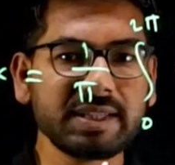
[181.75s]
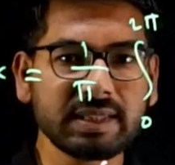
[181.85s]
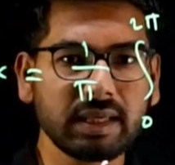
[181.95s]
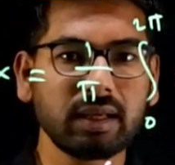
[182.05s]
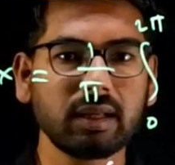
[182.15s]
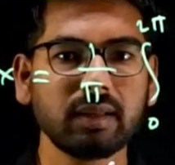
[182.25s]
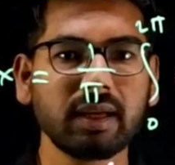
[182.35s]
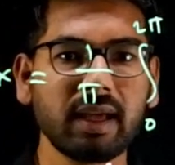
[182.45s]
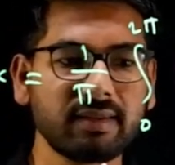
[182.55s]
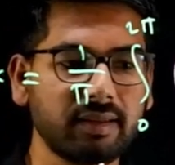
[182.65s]
which is the
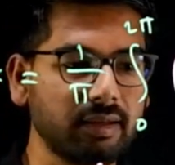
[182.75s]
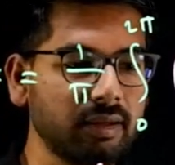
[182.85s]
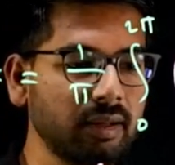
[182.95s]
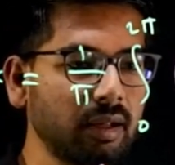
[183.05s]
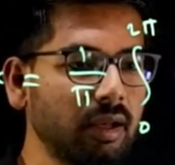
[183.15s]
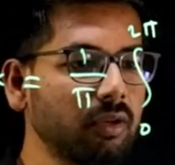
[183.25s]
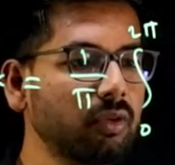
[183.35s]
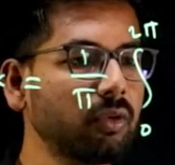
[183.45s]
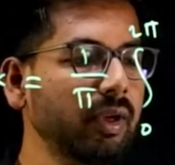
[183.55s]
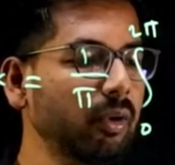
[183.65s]
case here.
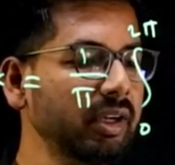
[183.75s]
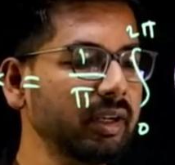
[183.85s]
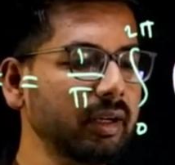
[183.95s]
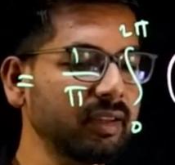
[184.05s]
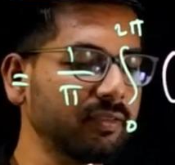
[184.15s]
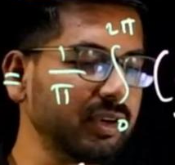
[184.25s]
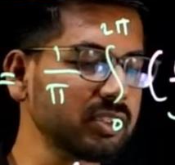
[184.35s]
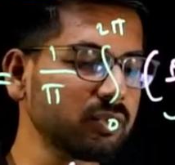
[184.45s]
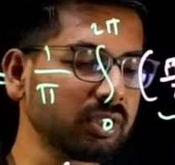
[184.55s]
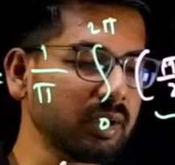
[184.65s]
So we only need these
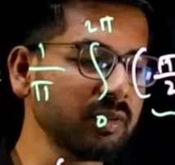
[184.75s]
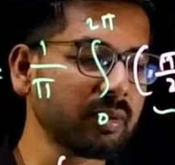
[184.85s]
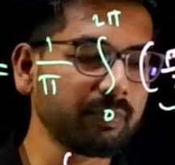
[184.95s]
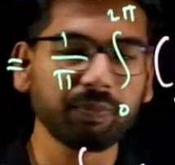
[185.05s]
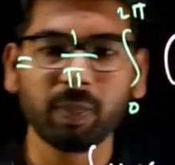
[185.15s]
first two terms.